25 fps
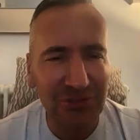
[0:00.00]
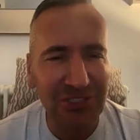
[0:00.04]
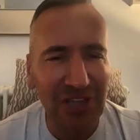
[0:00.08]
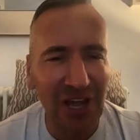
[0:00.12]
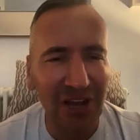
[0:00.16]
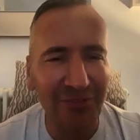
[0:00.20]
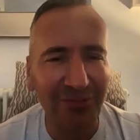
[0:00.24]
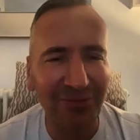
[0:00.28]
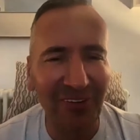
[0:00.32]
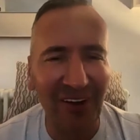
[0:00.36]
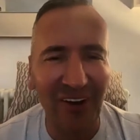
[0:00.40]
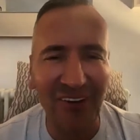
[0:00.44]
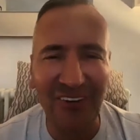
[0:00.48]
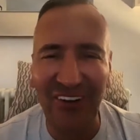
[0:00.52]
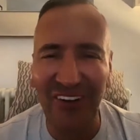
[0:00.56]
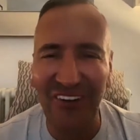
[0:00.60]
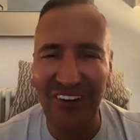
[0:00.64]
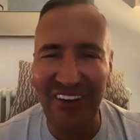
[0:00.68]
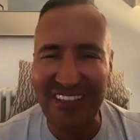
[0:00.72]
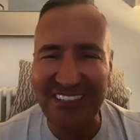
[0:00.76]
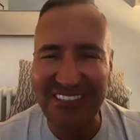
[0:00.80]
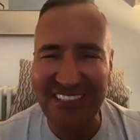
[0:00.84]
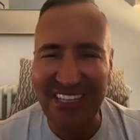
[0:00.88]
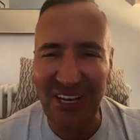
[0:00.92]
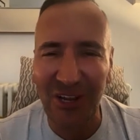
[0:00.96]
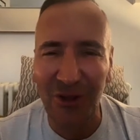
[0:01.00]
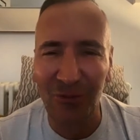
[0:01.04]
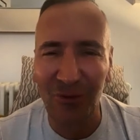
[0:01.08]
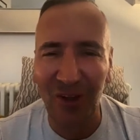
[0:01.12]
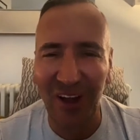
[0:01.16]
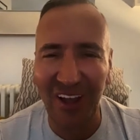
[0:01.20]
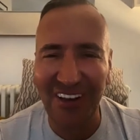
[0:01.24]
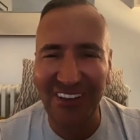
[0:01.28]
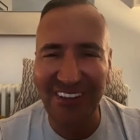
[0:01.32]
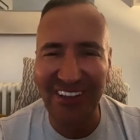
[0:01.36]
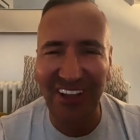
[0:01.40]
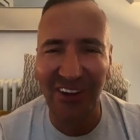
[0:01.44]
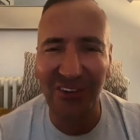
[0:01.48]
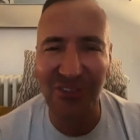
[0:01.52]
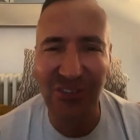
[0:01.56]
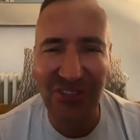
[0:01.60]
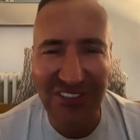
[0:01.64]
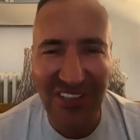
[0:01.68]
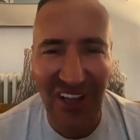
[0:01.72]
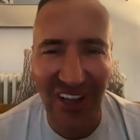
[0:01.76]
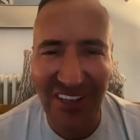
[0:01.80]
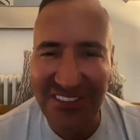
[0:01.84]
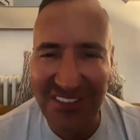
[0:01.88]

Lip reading: kind of thrown on us a little while ago because I